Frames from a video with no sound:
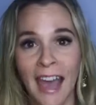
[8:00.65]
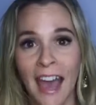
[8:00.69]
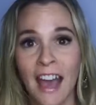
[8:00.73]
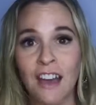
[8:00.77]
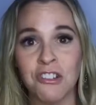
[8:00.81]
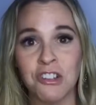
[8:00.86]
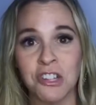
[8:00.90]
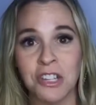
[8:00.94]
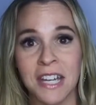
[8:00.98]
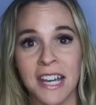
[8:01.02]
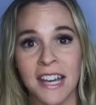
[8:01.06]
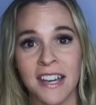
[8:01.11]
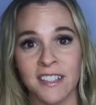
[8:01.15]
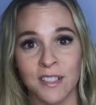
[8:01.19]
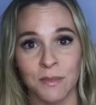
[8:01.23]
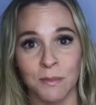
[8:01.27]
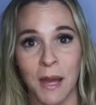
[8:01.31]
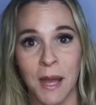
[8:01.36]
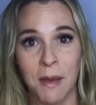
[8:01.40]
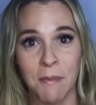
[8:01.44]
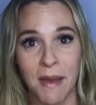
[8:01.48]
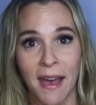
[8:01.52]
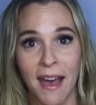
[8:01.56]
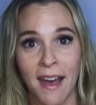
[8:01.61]
actually has
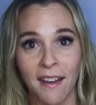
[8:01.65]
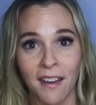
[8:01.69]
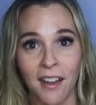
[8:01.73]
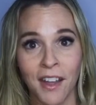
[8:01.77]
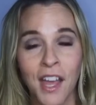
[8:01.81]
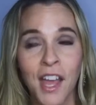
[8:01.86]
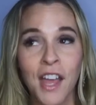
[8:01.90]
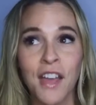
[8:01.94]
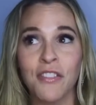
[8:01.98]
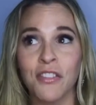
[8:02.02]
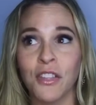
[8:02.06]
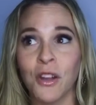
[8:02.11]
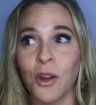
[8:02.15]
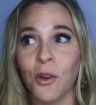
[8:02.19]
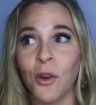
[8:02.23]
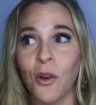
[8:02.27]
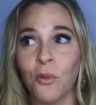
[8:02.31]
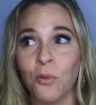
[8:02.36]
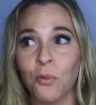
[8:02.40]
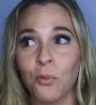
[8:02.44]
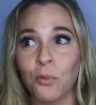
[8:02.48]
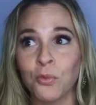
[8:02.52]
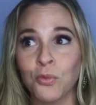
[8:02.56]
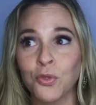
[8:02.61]
my back. There
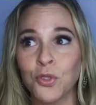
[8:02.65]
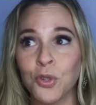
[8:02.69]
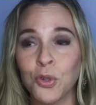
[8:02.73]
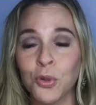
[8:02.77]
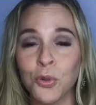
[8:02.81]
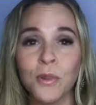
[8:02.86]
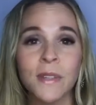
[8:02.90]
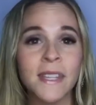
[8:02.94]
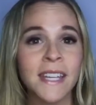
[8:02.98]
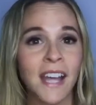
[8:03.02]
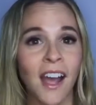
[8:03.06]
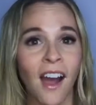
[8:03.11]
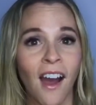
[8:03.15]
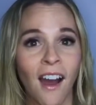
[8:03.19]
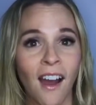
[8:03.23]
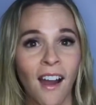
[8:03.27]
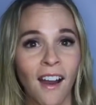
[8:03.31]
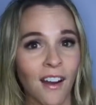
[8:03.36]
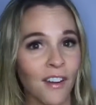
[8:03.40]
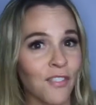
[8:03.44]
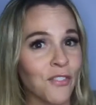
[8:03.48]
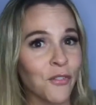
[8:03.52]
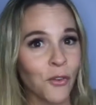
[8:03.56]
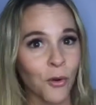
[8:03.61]
truly
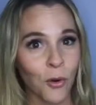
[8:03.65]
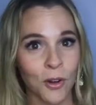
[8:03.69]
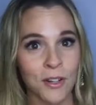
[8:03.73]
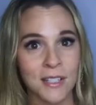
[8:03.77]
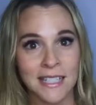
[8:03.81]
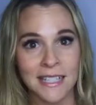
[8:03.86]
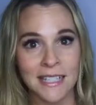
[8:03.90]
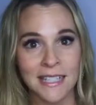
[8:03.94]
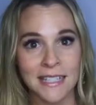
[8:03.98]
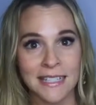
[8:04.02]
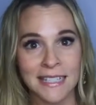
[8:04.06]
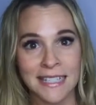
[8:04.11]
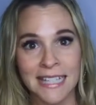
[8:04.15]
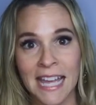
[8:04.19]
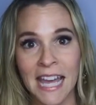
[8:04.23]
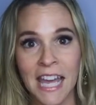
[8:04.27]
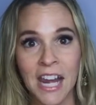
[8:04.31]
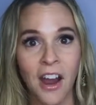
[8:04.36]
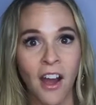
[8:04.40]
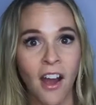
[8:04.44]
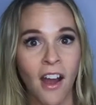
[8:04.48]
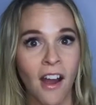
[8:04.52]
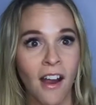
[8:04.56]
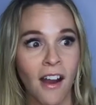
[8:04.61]
are forces
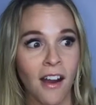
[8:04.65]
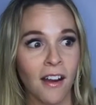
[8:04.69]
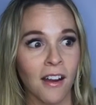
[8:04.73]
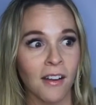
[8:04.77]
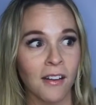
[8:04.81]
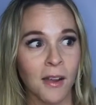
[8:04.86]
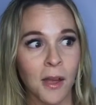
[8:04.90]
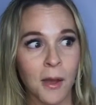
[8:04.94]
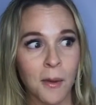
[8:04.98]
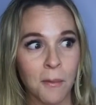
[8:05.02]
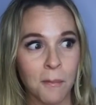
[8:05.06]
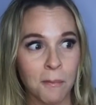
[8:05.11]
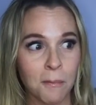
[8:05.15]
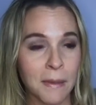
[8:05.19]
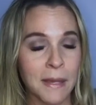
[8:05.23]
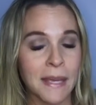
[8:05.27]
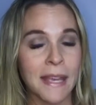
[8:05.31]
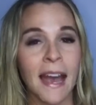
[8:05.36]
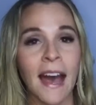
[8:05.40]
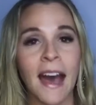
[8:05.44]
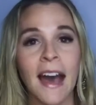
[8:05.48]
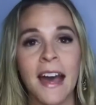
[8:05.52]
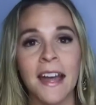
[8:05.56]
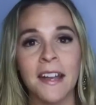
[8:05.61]
that are
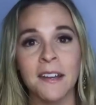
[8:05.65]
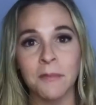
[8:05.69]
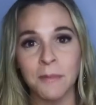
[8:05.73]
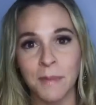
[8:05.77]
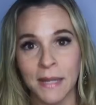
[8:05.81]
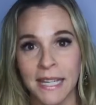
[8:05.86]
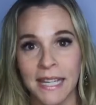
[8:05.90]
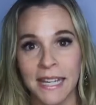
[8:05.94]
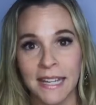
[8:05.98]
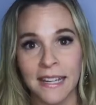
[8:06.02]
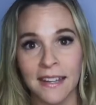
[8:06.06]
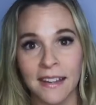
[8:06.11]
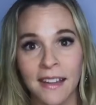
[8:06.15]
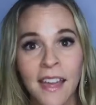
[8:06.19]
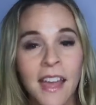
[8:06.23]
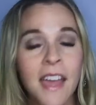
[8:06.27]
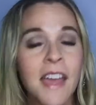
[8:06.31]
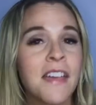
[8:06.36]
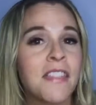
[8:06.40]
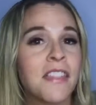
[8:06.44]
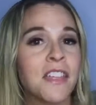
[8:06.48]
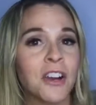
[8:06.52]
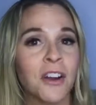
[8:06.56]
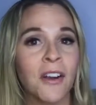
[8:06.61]
beyond me,
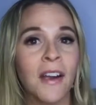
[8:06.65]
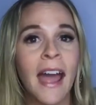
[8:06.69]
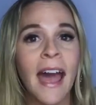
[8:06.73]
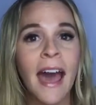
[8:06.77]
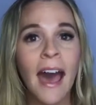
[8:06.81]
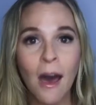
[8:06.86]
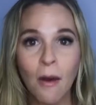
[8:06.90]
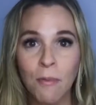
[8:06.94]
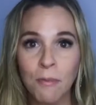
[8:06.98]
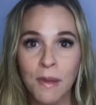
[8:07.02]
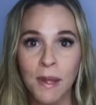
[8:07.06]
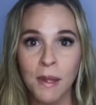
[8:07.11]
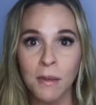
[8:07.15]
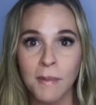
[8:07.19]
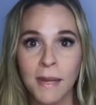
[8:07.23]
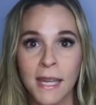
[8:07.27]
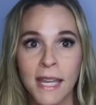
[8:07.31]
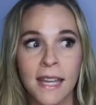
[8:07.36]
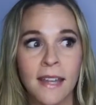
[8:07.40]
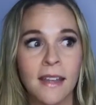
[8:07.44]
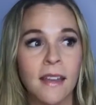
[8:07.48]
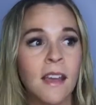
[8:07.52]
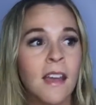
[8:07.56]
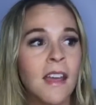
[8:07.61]
that are helping
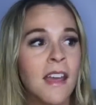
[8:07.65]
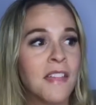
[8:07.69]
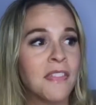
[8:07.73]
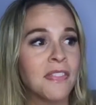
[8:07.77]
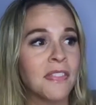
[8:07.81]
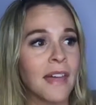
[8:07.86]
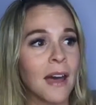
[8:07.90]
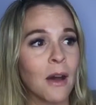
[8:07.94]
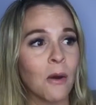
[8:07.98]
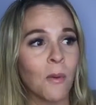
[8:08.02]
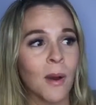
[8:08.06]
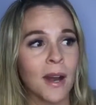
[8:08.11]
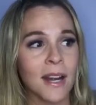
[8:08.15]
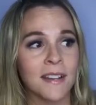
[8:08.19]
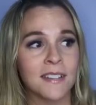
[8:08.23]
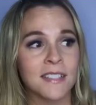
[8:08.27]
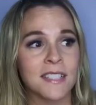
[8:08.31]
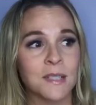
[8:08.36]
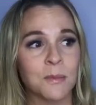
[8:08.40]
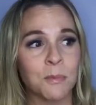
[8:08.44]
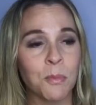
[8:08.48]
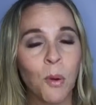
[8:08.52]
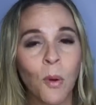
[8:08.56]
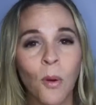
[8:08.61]
me, that want to
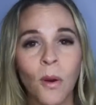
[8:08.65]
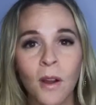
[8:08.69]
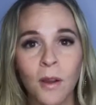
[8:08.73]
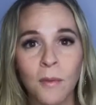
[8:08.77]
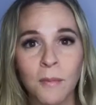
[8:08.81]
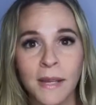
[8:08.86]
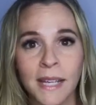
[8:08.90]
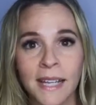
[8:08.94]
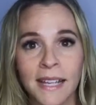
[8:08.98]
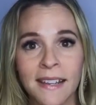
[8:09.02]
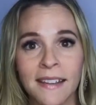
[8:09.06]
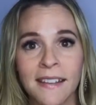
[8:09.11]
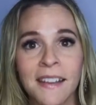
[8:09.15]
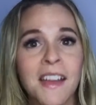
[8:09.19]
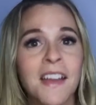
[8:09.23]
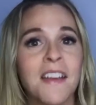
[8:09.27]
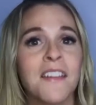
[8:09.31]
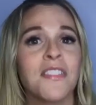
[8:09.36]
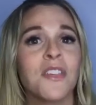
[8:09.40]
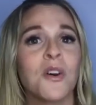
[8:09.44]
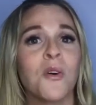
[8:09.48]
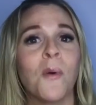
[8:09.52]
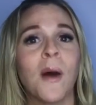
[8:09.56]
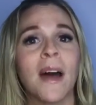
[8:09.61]
support me,
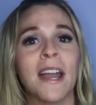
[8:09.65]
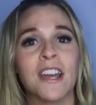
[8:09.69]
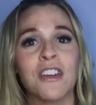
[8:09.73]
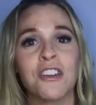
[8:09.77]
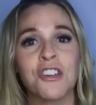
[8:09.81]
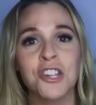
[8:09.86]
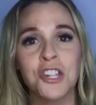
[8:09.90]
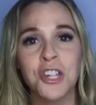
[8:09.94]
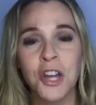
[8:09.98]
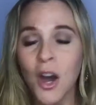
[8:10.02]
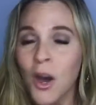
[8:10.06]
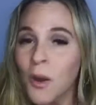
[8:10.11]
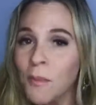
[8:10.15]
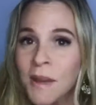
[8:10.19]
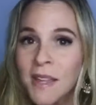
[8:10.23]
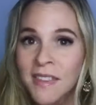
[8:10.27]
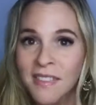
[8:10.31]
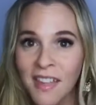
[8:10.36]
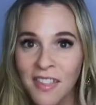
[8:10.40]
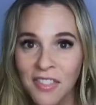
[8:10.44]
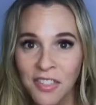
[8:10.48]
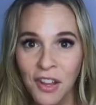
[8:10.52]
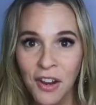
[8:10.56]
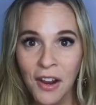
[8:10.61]
that want to show me
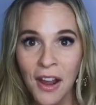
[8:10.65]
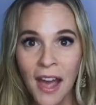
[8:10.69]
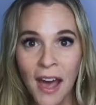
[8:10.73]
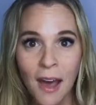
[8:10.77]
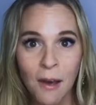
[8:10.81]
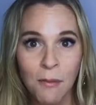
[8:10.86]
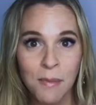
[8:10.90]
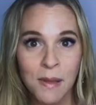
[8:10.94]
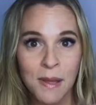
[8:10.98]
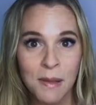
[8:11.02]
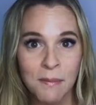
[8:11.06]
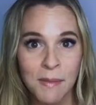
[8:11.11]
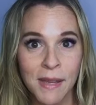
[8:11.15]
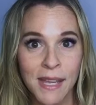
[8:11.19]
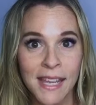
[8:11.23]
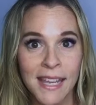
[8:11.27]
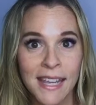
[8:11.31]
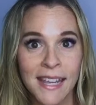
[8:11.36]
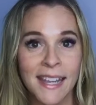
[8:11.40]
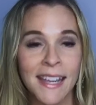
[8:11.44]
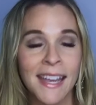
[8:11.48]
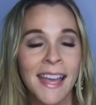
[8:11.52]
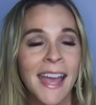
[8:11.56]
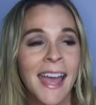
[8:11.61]
that they're helping
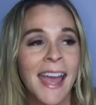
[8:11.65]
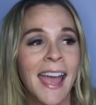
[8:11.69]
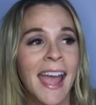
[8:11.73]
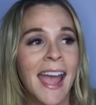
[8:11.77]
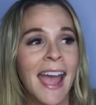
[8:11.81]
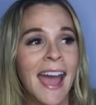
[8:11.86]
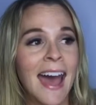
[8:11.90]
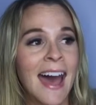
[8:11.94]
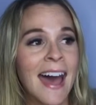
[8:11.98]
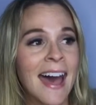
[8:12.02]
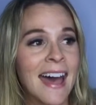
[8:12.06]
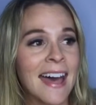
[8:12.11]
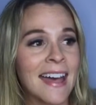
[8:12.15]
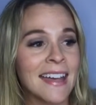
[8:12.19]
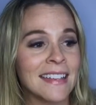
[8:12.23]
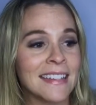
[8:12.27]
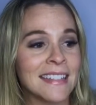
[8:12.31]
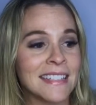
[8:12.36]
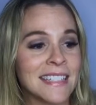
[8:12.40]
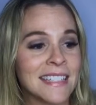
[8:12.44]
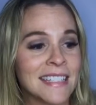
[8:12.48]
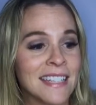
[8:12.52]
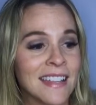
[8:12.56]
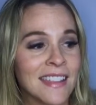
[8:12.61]
me.
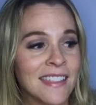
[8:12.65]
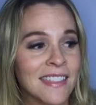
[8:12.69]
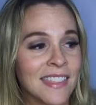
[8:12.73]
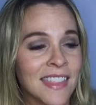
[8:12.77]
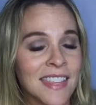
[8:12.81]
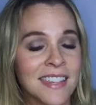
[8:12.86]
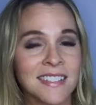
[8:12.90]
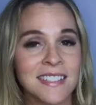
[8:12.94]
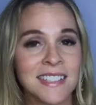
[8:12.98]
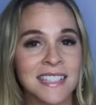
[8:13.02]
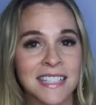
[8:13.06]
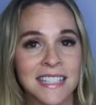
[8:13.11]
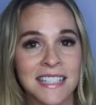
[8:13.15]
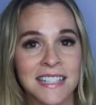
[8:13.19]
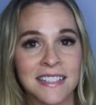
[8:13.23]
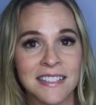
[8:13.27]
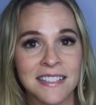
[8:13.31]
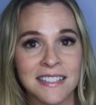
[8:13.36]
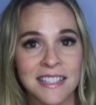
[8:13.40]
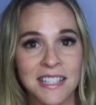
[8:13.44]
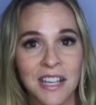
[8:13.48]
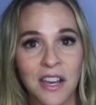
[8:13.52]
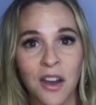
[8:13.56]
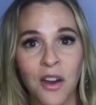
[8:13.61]
And this
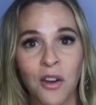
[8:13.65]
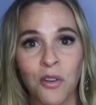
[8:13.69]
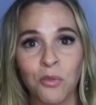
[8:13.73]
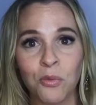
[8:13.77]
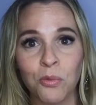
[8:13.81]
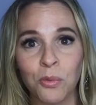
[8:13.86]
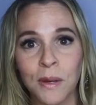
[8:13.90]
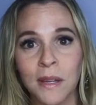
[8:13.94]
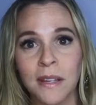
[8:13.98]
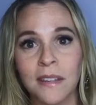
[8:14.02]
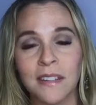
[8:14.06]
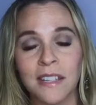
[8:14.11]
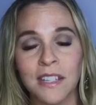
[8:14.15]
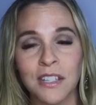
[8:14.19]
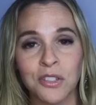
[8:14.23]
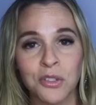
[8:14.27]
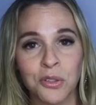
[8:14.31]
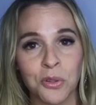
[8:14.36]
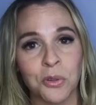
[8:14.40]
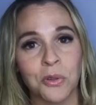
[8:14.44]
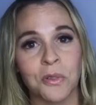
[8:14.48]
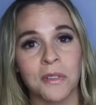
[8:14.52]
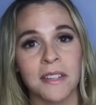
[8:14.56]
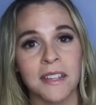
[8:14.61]
is a really,
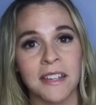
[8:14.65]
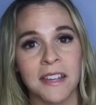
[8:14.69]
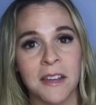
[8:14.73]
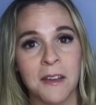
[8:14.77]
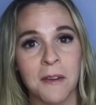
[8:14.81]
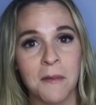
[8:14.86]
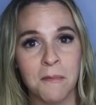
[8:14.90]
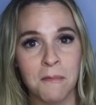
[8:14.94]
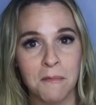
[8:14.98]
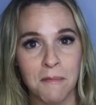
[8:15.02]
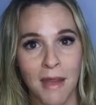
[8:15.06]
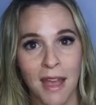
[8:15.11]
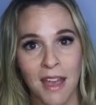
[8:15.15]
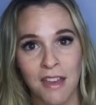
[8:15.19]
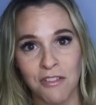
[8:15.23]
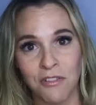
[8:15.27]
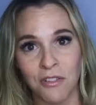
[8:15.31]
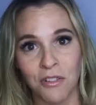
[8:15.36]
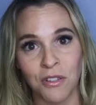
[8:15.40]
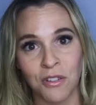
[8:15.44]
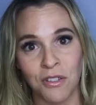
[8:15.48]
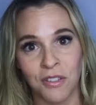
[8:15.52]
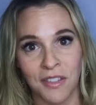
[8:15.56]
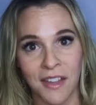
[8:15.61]
truly
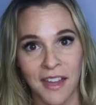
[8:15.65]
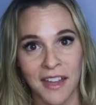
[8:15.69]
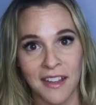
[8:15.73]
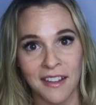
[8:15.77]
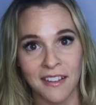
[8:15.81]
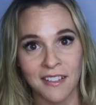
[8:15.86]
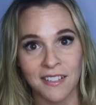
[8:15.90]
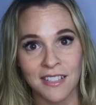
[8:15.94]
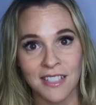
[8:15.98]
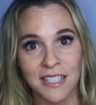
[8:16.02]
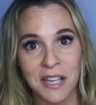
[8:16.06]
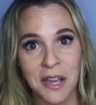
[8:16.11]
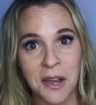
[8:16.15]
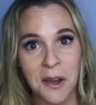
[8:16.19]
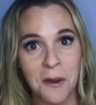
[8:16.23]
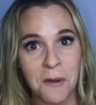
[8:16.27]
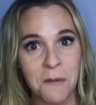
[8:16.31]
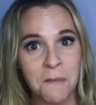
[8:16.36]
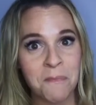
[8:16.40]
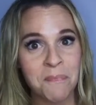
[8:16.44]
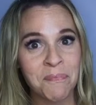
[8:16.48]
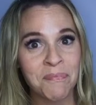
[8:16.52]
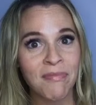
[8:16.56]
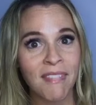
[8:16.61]
magical thing.
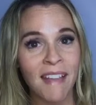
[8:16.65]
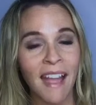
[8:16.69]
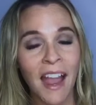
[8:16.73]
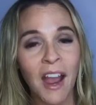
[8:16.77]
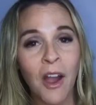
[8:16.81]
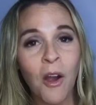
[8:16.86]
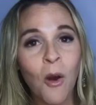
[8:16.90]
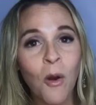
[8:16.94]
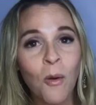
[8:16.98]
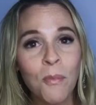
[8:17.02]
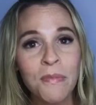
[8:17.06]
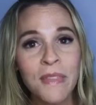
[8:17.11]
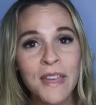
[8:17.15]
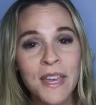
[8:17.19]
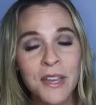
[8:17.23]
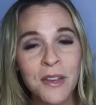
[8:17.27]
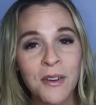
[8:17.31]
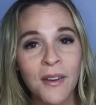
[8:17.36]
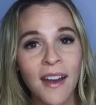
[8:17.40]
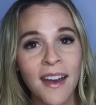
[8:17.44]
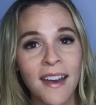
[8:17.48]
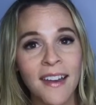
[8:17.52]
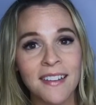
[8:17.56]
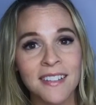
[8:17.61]
So, I hope that
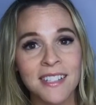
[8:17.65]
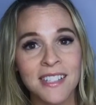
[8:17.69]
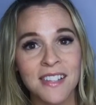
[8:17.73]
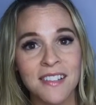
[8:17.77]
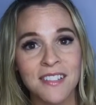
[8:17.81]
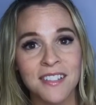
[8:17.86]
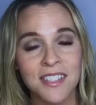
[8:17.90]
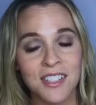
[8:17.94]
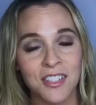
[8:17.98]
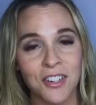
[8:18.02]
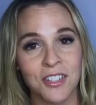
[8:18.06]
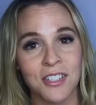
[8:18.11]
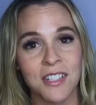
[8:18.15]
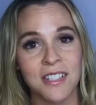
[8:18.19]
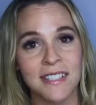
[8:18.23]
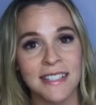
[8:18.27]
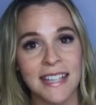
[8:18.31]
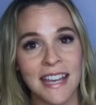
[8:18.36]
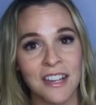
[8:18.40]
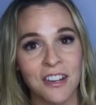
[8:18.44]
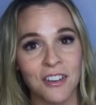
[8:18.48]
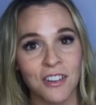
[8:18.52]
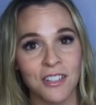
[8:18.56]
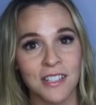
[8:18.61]
you guys start to
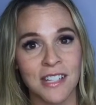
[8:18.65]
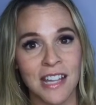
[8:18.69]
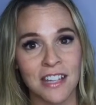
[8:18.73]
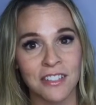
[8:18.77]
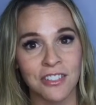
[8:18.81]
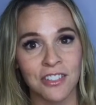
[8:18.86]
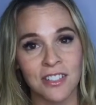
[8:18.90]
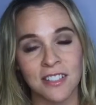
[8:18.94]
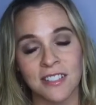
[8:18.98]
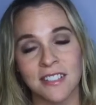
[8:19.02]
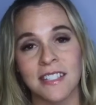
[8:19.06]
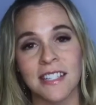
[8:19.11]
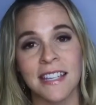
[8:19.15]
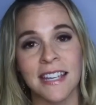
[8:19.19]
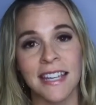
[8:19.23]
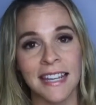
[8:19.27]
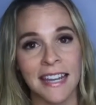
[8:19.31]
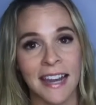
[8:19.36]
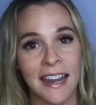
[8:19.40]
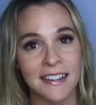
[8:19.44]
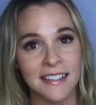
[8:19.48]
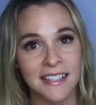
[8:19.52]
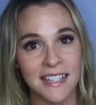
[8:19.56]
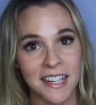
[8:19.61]
set your intentions to
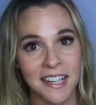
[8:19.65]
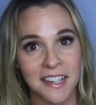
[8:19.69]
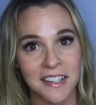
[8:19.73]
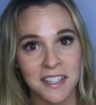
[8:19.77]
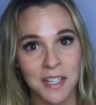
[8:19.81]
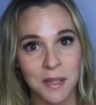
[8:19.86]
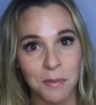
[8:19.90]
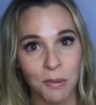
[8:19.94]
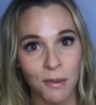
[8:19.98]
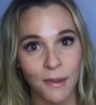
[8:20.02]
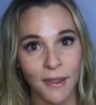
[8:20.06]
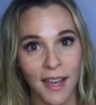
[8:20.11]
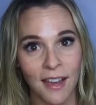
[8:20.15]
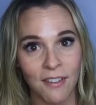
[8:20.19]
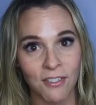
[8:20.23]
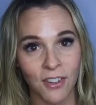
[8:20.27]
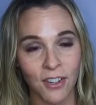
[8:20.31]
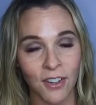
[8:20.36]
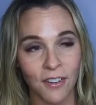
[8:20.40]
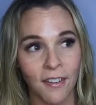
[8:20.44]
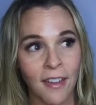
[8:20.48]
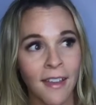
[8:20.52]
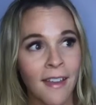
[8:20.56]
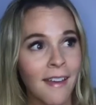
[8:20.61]
connect on a deeper
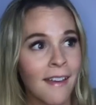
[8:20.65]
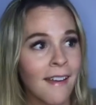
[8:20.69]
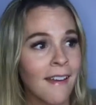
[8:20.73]
level.